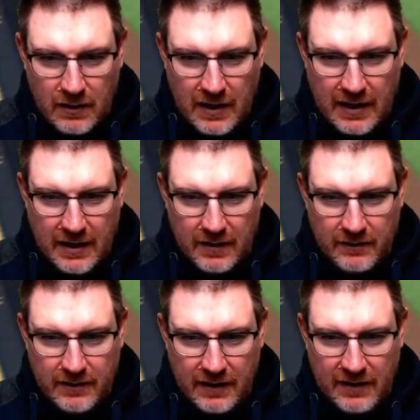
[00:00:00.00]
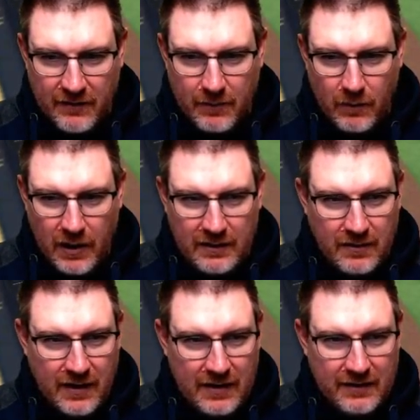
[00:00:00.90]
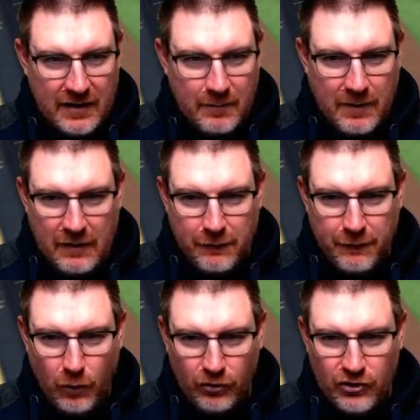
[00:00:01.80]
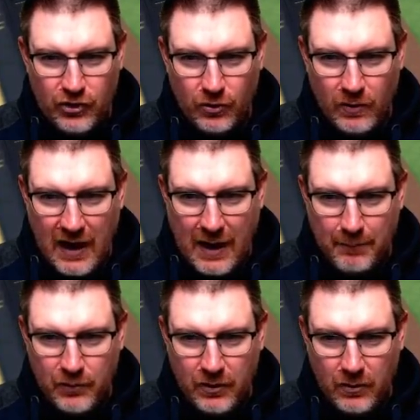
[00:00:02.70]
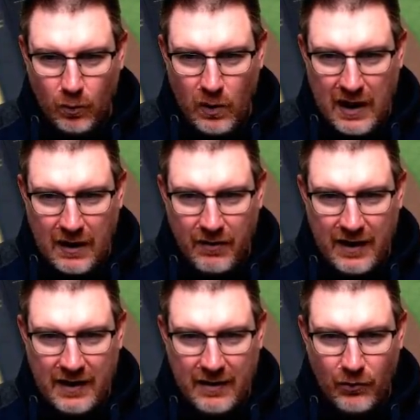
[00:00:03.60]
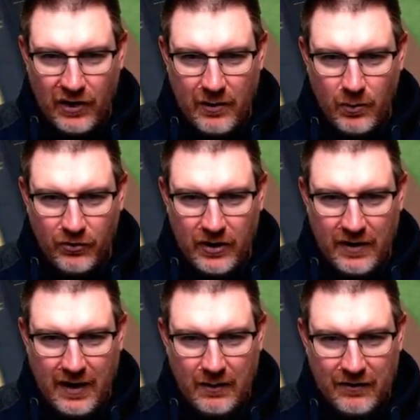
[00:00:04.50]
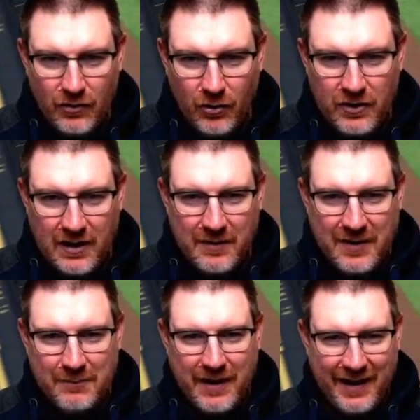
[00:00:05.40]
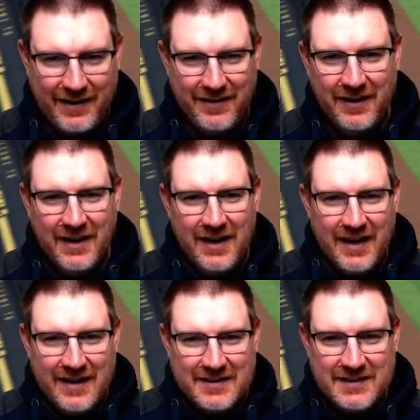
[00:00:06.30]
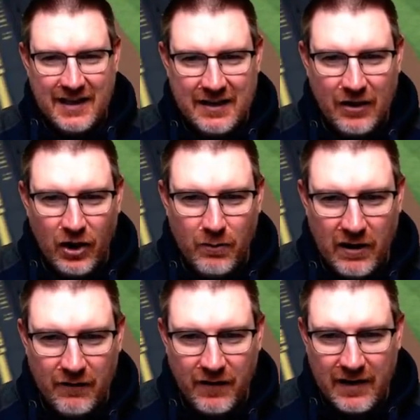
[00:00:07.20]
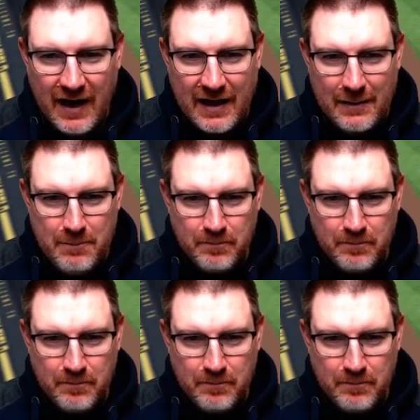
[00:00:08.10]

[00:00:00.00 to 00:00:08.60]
And uh, never mind, that is going to be 4-2. Absolutely. Wow, that it was hit, wasn't it? That was not coming back his second home run of the game